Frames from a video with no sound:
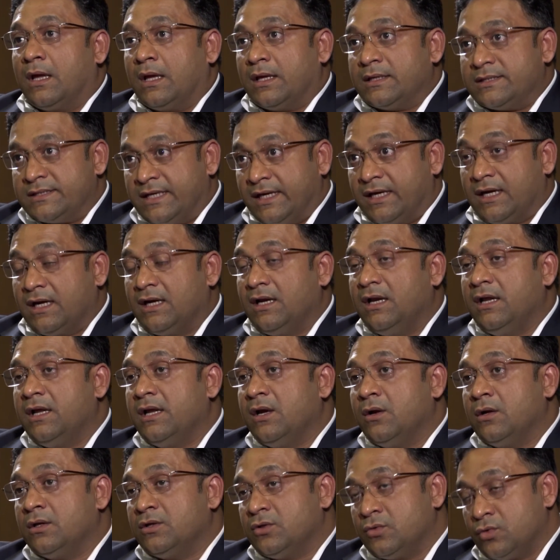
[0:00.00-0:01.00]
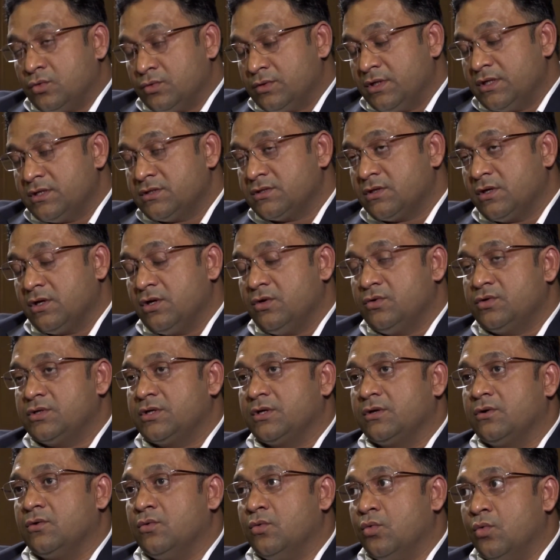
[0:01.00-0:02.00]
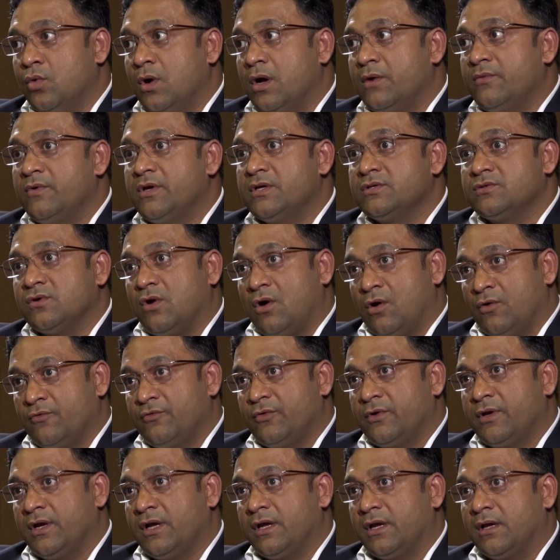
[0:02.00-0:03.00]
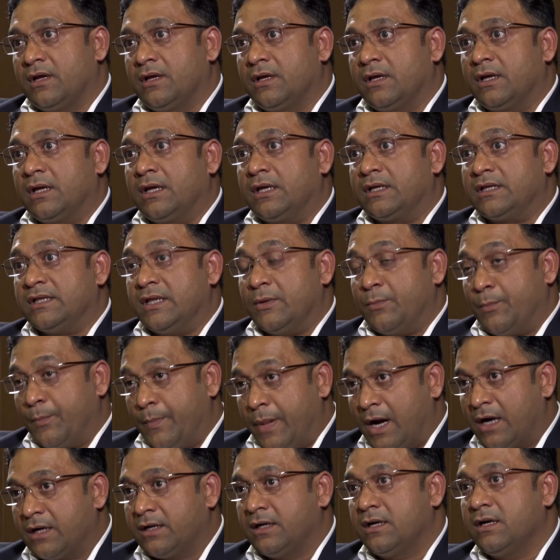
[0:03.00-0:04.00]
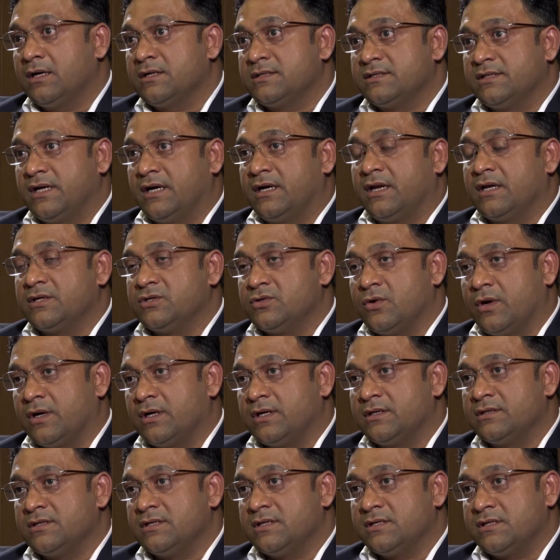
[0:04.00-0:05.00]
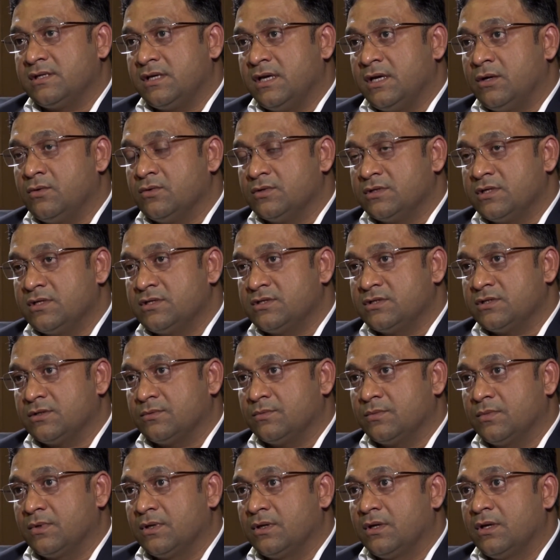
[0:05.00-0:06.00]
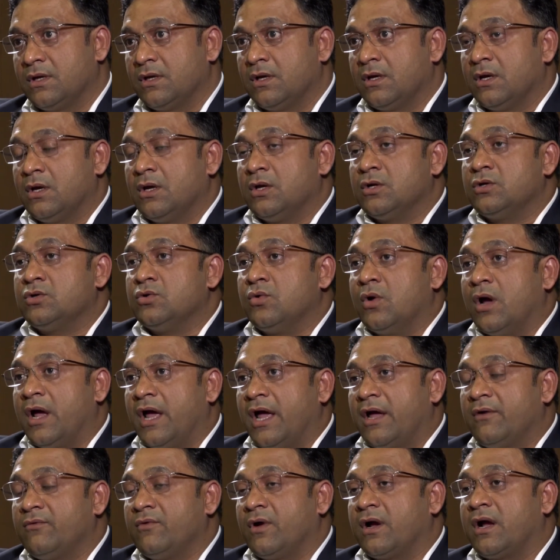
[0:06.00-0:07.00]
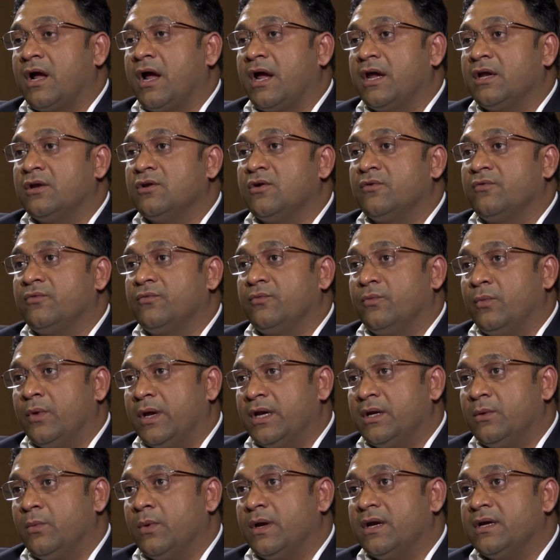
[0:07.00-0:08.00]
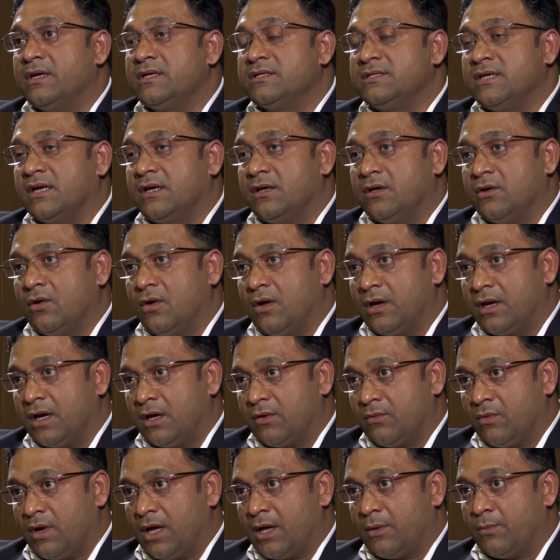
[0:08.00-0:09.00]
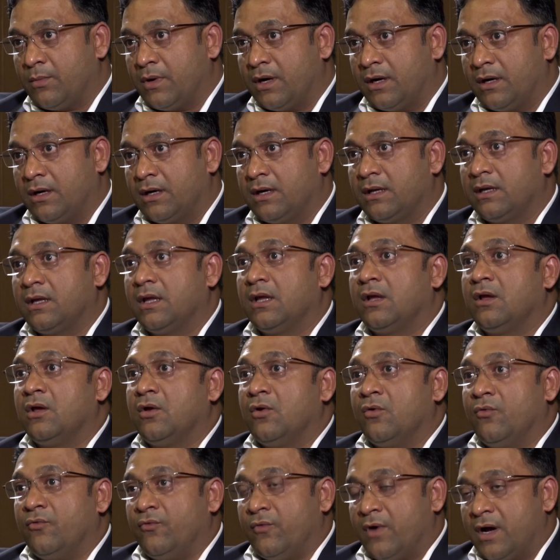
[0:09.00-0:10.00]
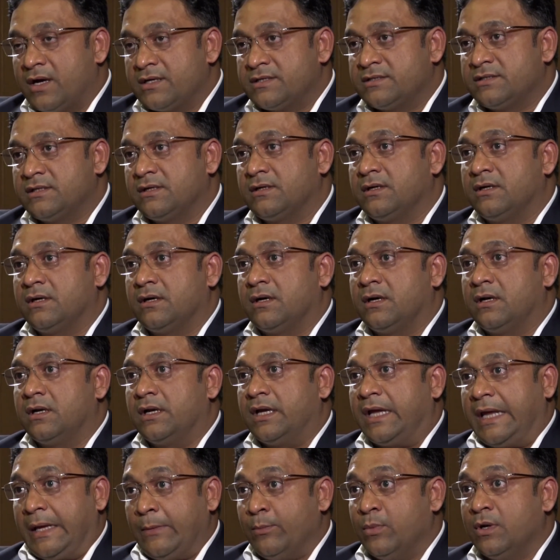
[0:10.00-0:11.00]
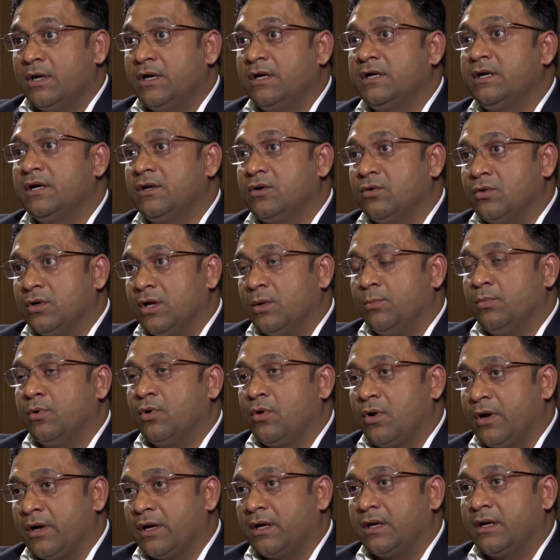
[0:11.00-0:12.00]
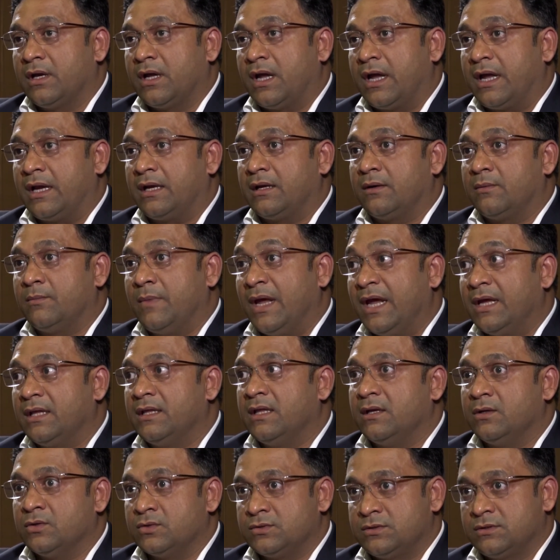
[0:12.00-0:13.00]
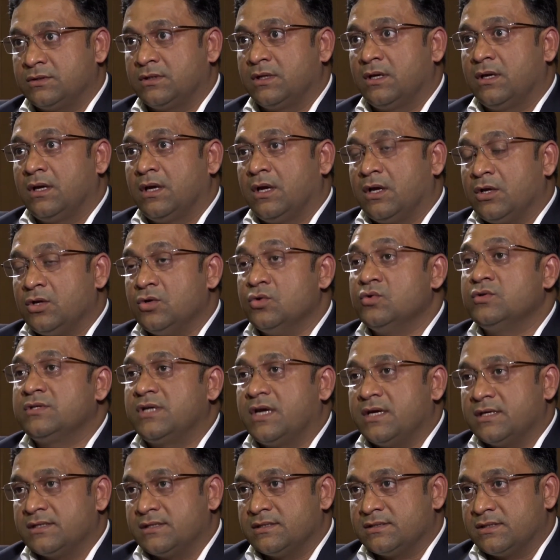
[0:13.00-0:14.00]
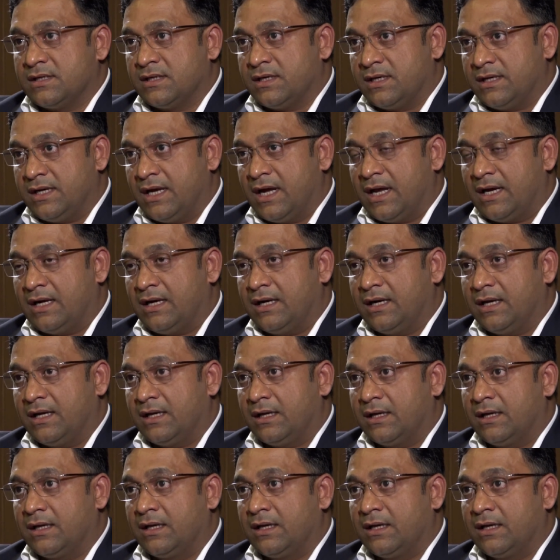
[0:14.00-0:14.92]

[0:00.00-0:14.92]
Secondly, through this solution, Huawei is offering the partners that are joining this ecosystem to have a kind of very, very secure environment, faster ability to deploy and make those use cases a reality,